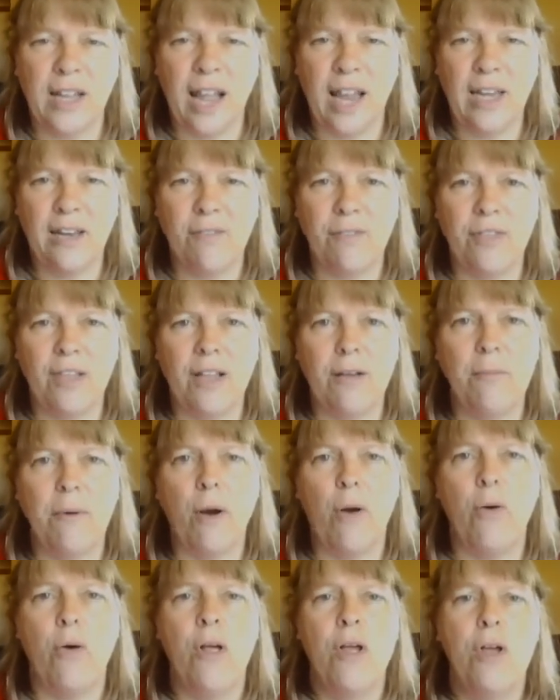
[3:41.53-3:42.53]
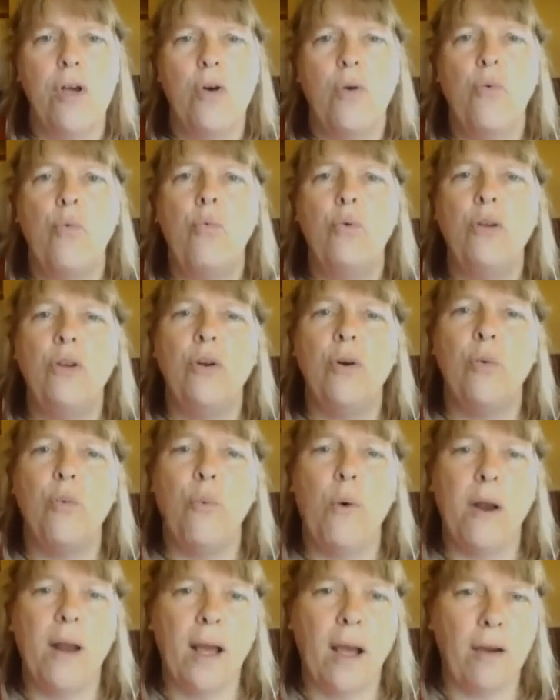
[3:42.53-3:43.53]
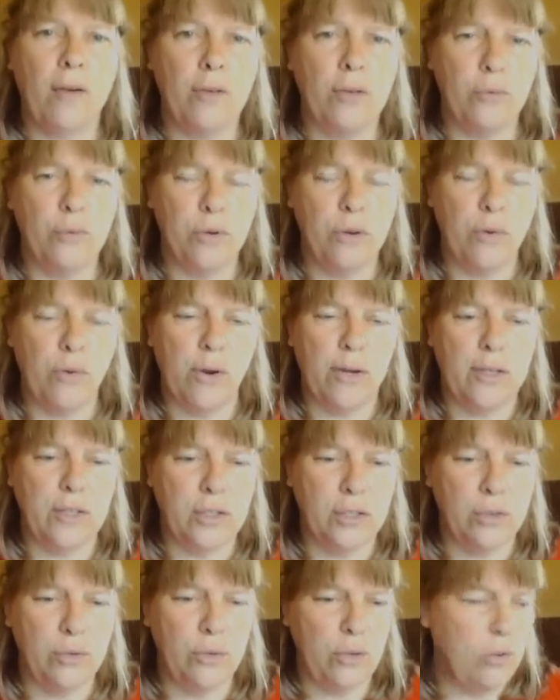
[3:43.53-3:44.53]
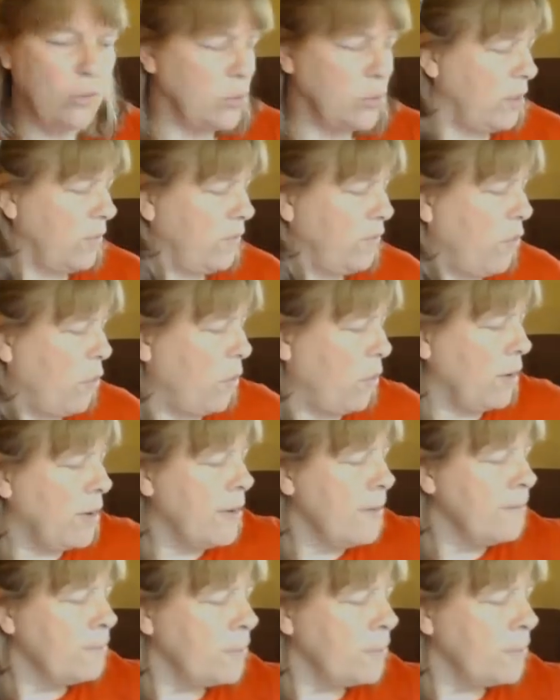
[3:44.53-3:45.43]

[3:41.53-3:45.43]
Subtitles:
Kind of think about, what are you going to use it for?